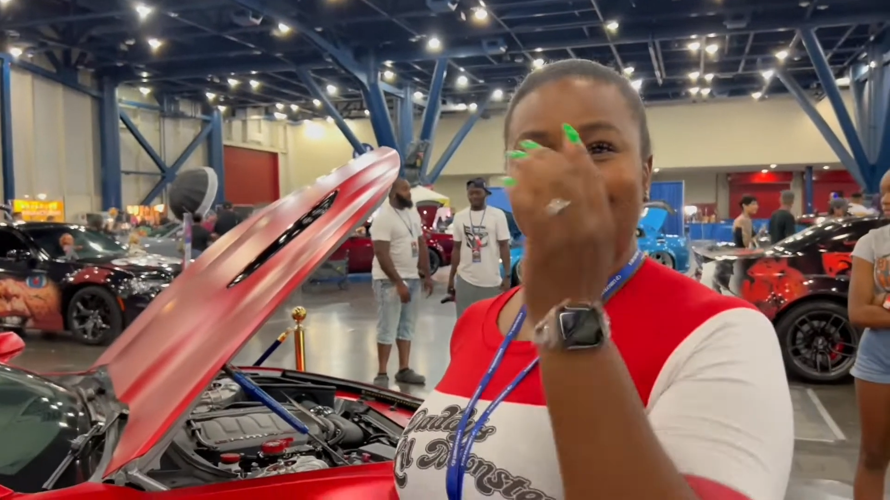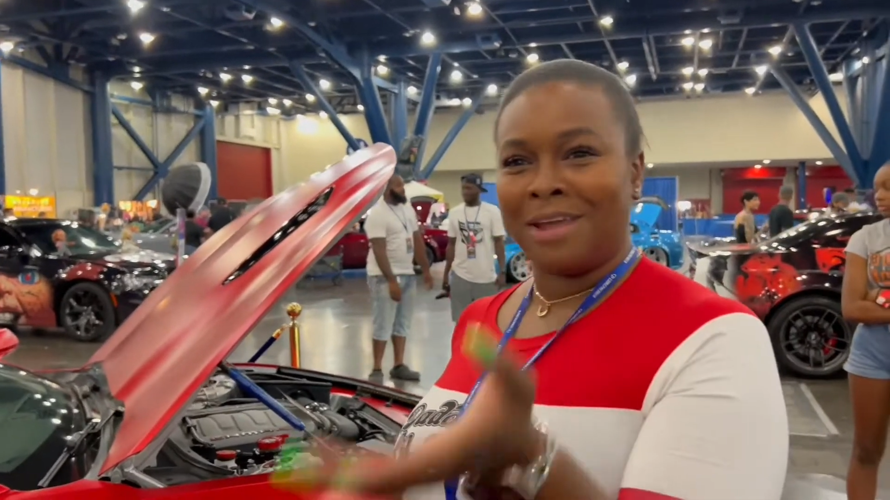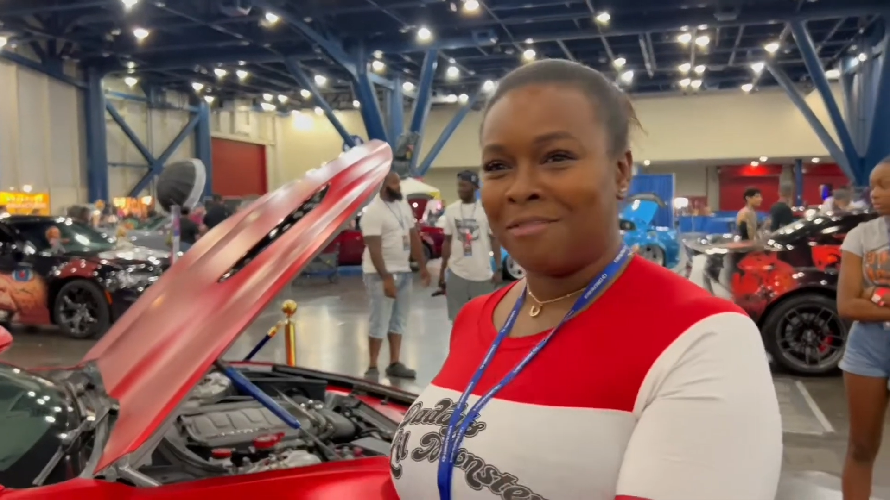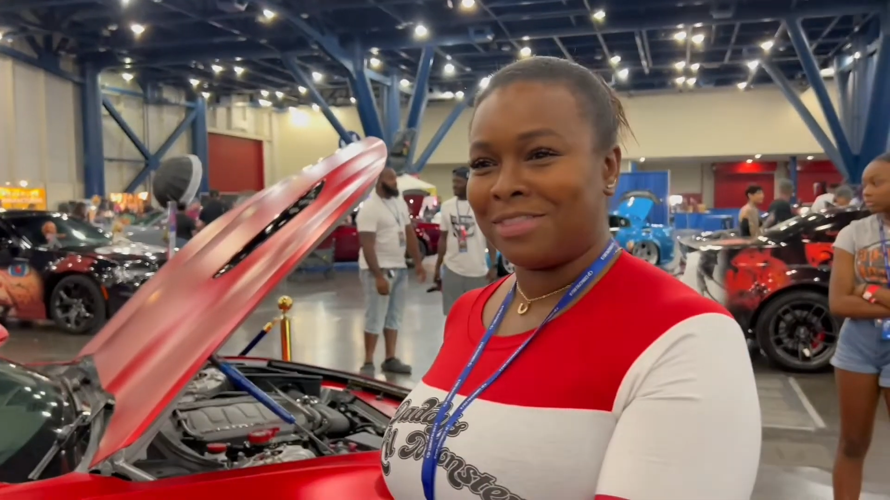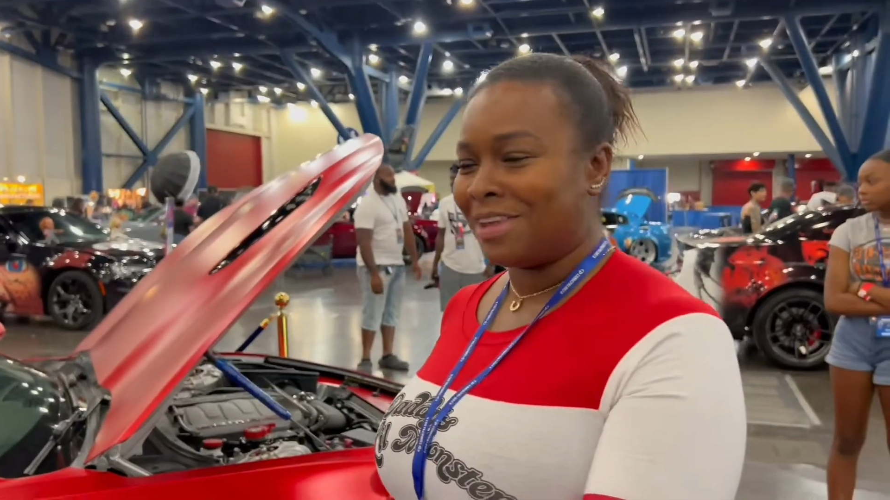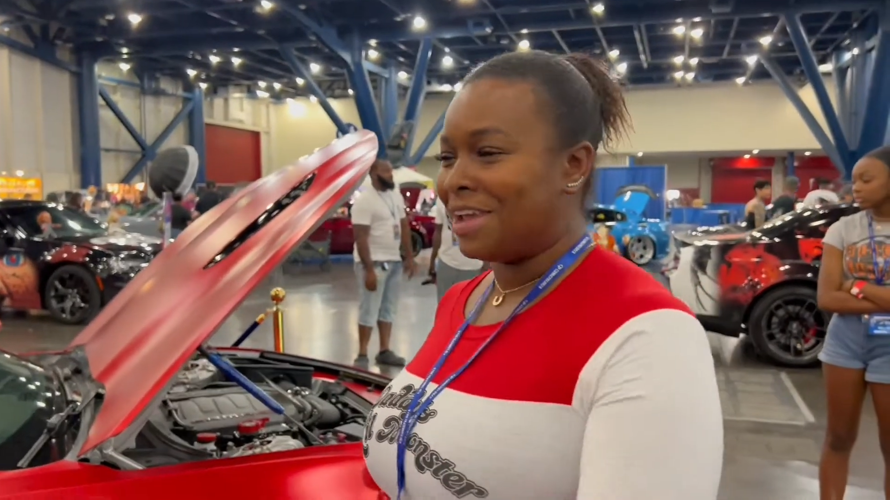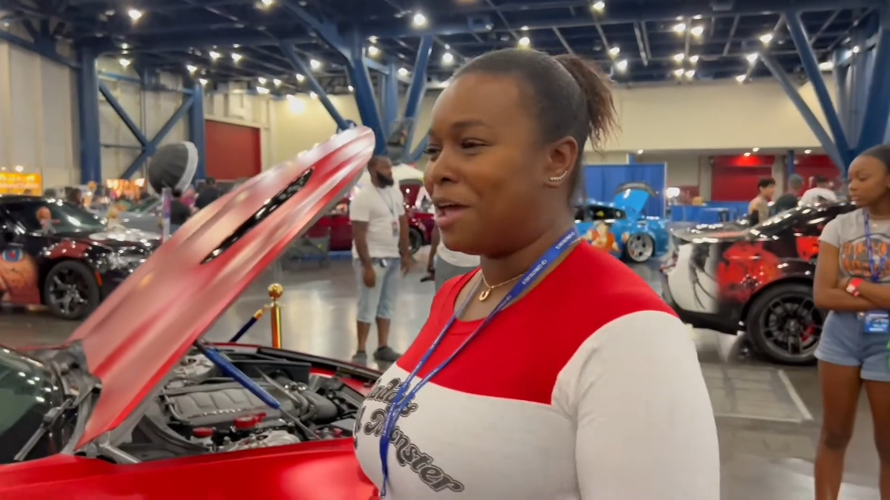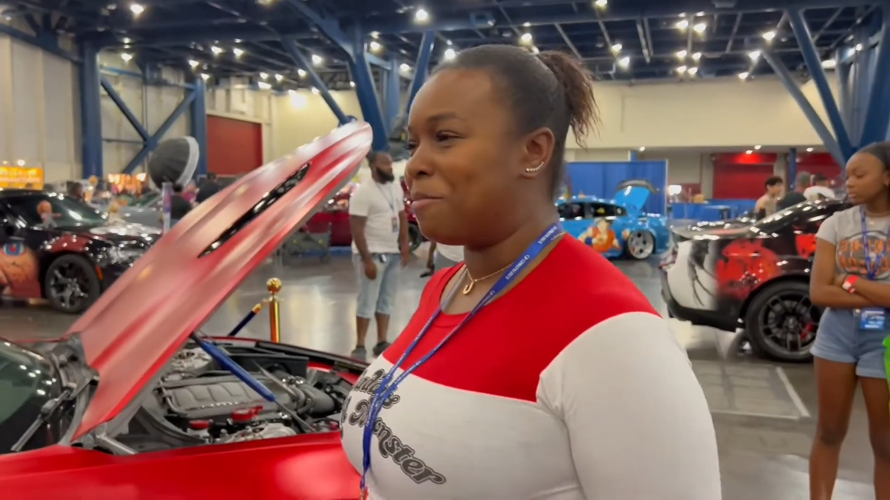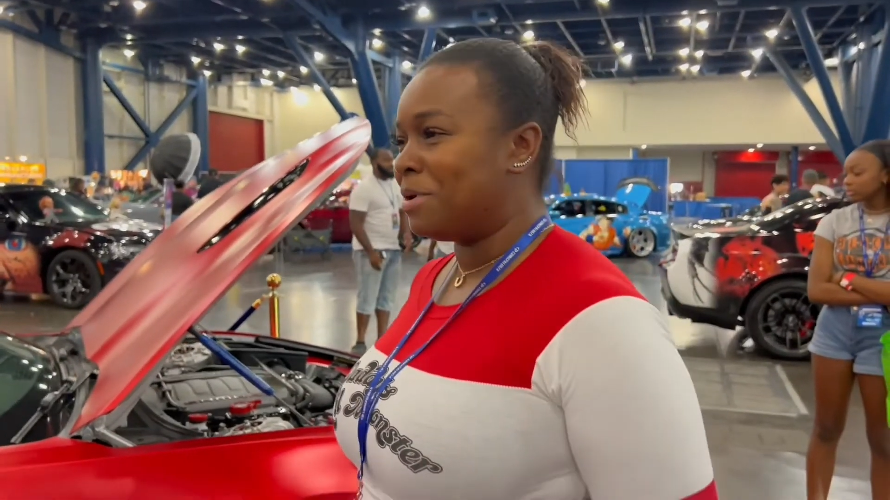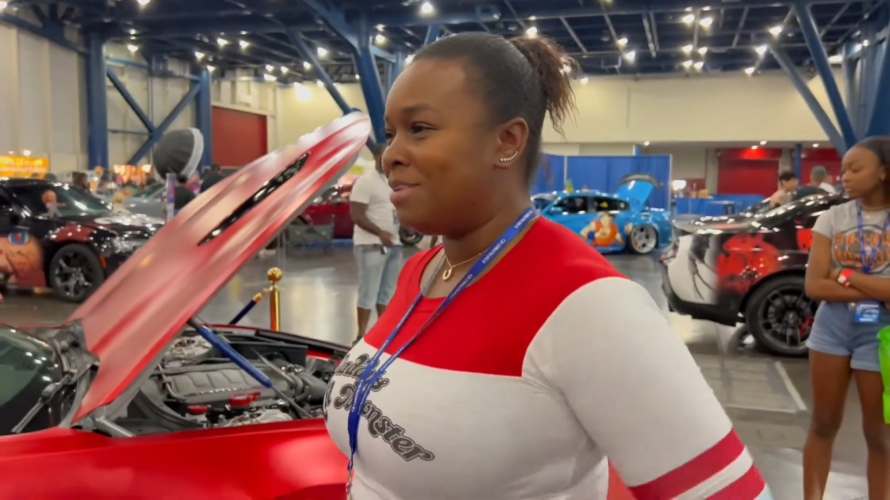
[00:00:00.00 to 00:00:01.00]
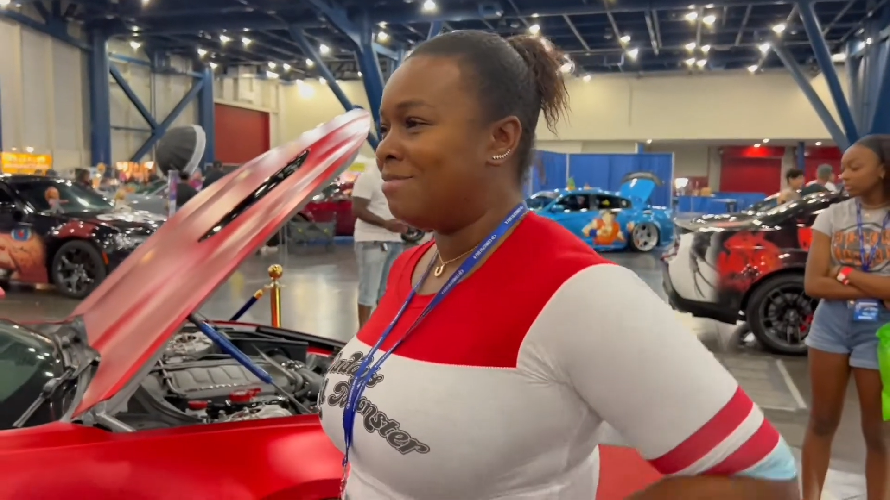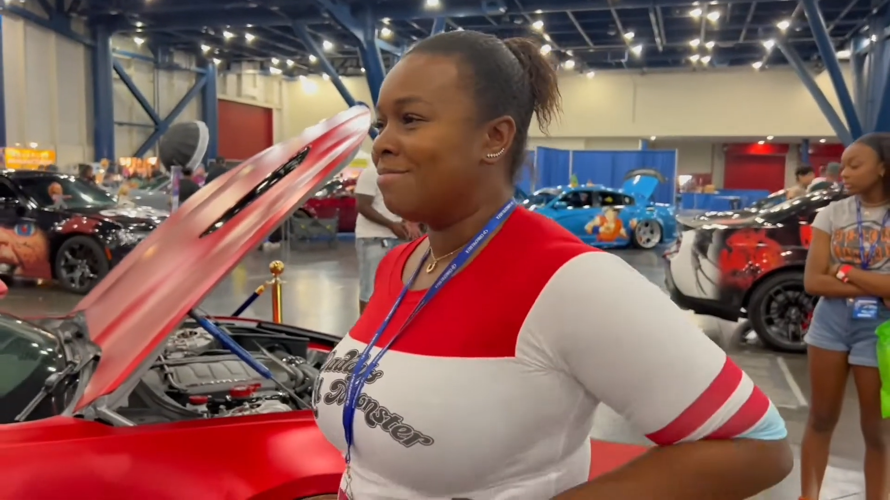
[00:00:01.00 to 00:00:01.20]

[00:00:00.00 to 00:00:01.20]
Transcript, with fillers: Everything got to be